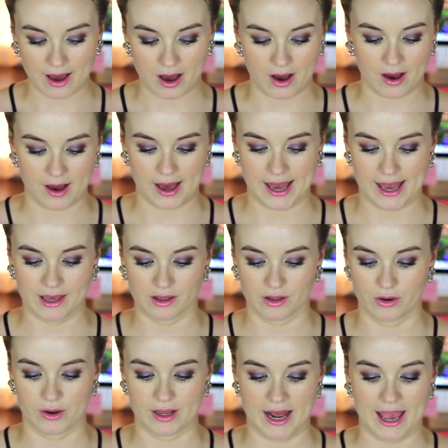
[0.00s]
I
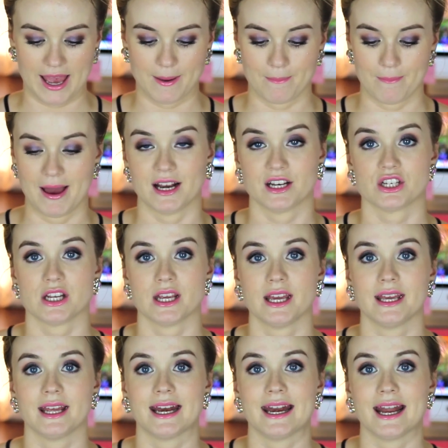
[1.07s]
got a
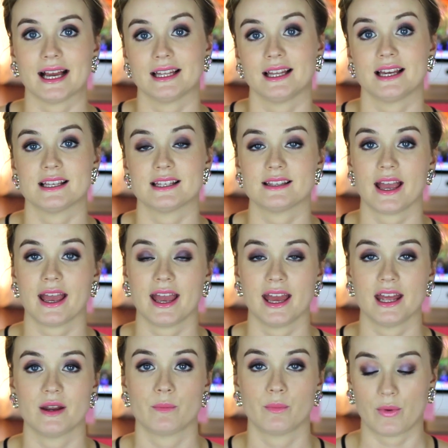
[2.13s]
matching necklace
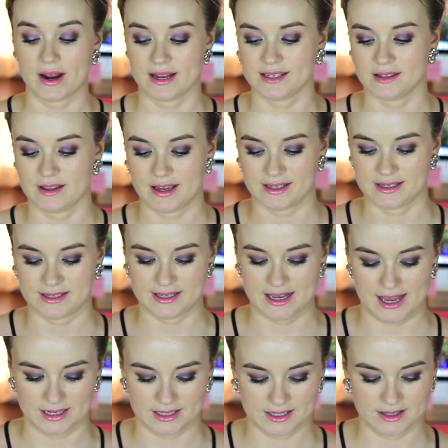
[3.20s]
and bracelet
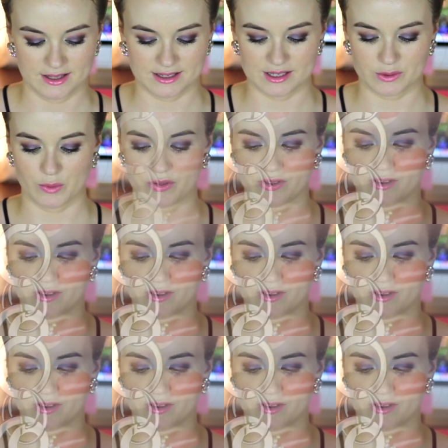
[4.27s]
set. This is